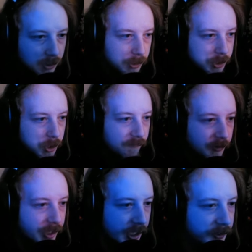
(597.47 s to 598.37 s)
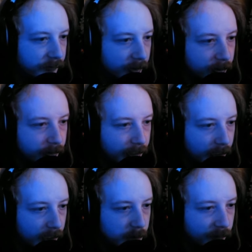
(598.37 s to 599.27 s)
Let's go for an expo, and then I
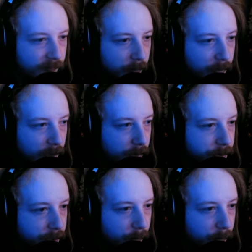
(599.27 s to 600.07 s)
guess we'll farm kills,